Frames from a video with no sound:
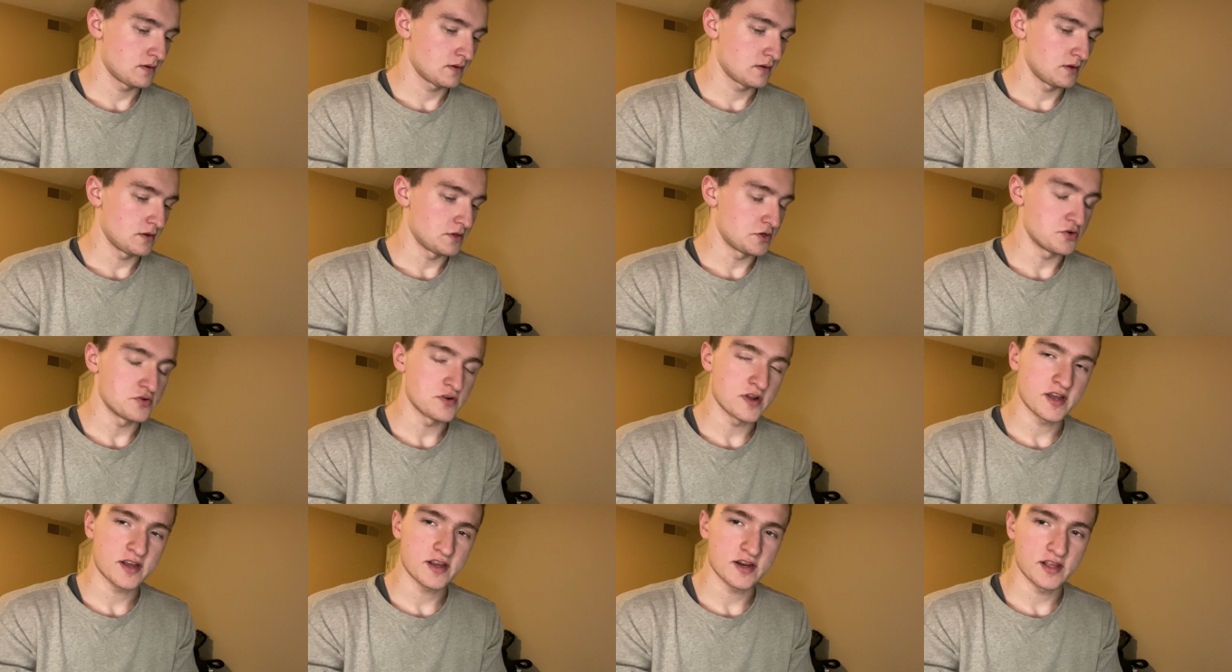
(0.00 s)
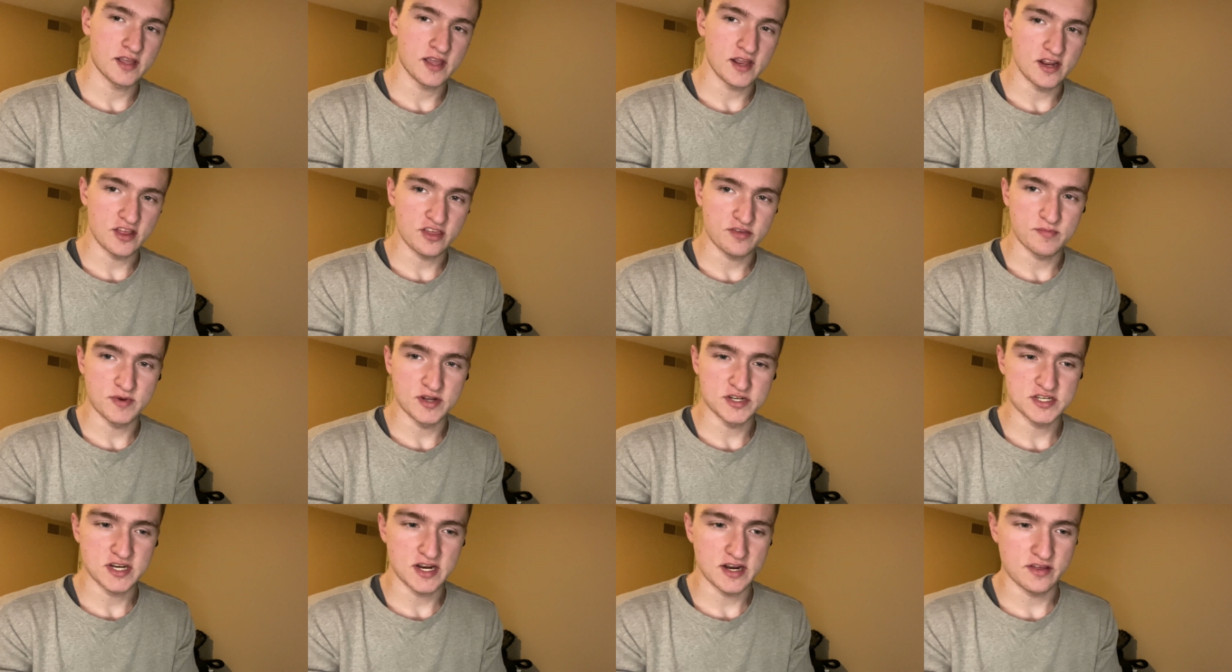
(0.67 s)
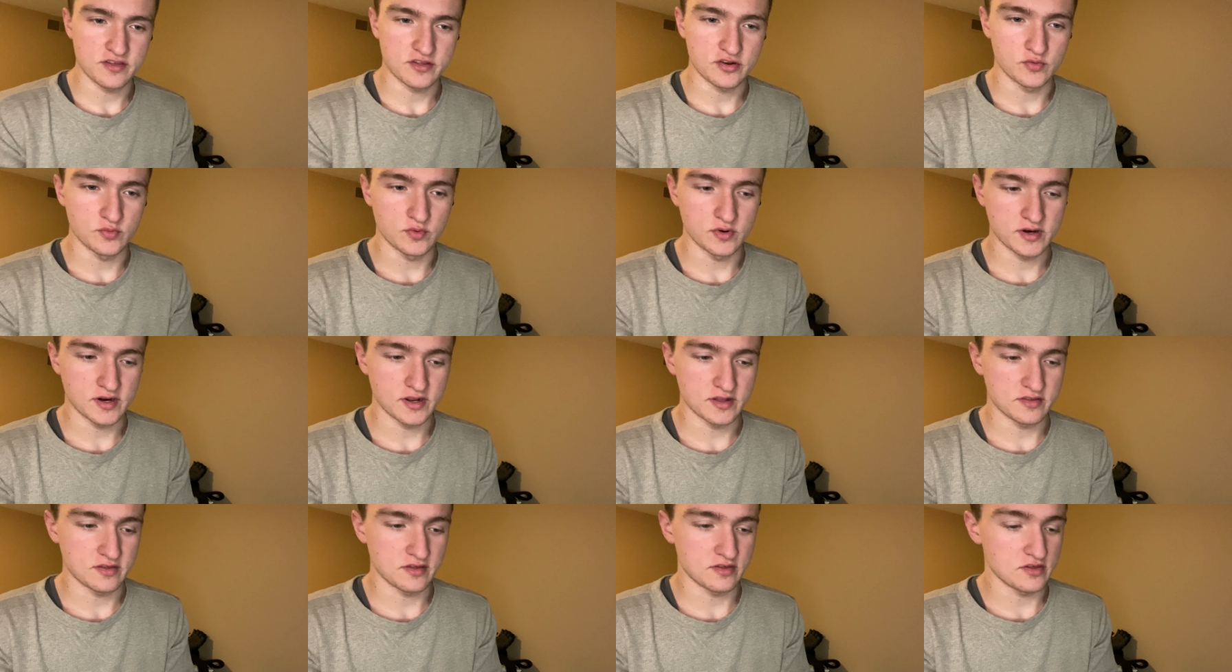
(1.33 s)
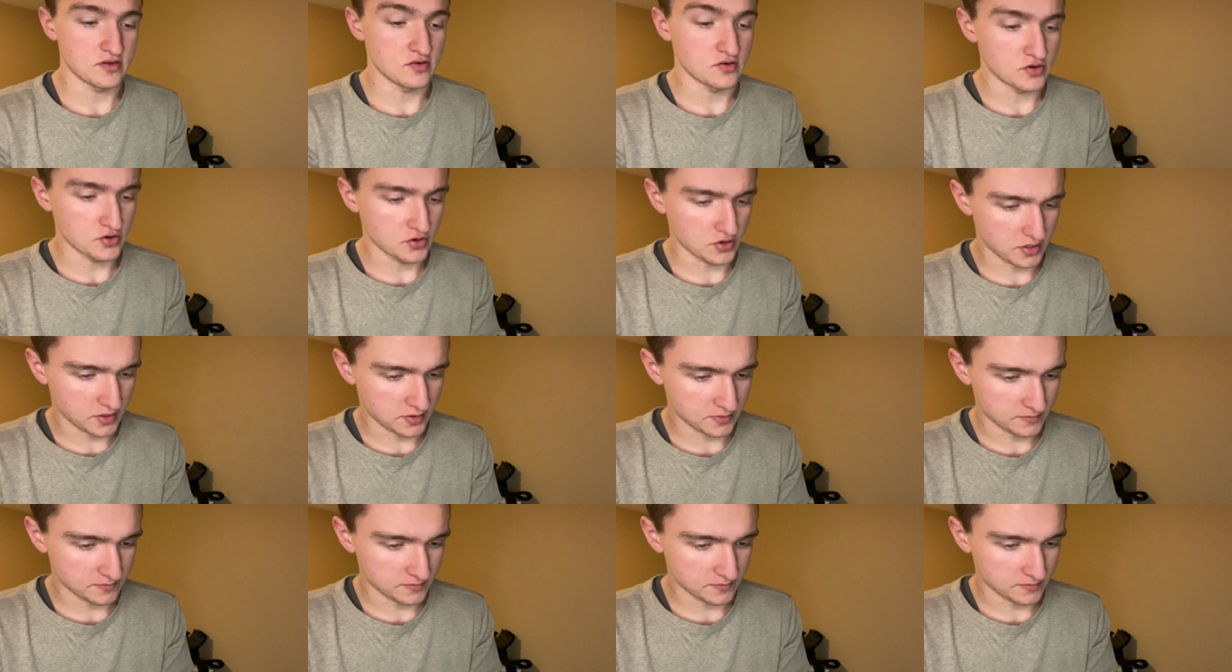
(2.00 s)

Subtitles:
you're not going to get as much out of your workouts as you could.